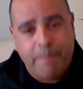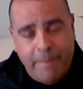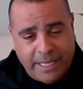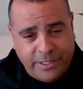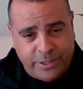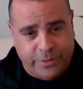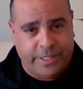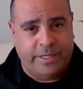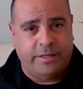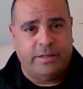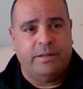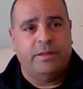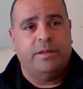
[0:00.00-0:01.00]
Master it,
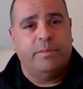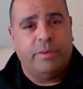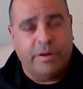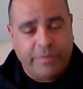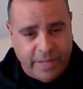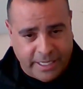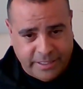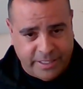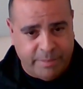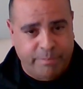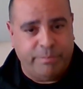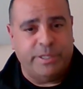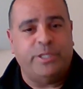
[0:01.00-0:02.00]
perfect
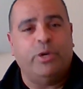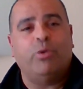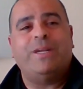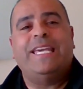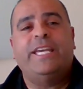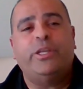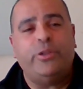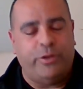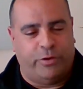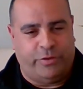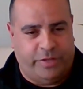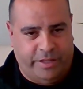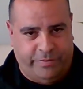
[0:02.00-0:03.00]
it, but don't kill
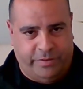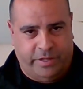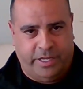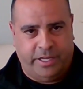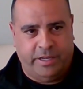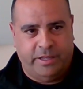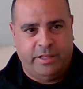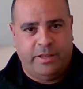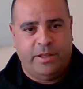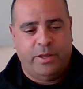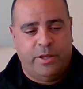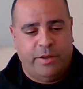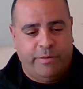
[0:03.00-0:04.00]
yourself on it.
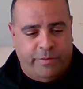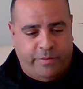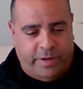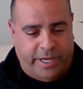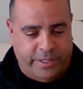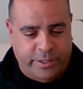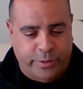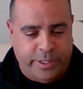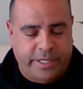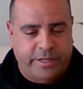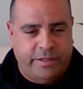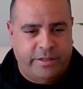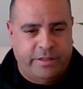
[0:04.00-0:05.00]
Fine tune
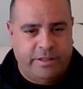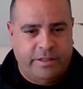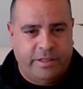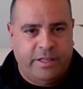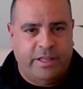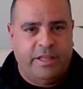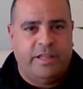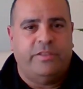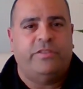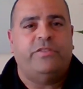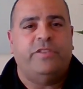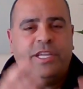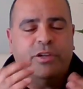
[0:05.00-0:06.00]
it,
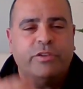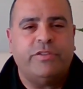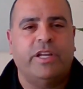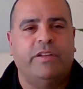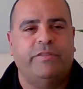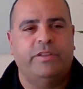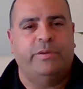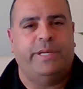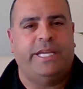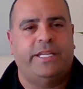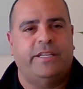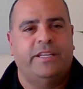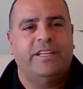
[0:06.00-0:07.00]
see yourself doing
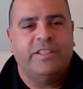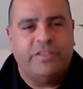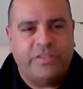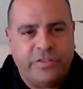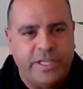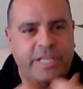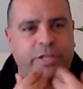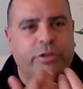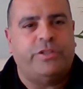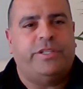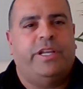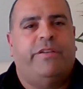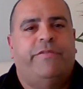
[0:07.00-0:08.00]
it, see
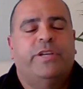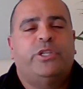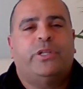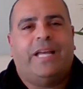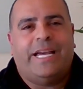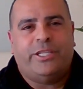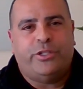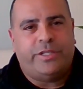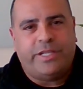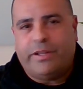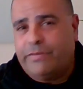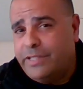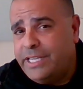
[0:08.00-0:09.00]
yourself, visualize
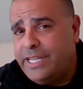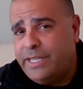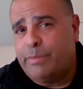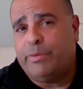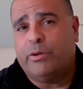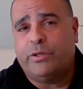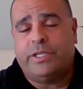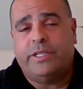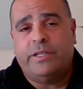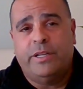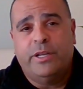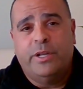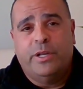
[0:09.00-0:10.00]
yourself leading the person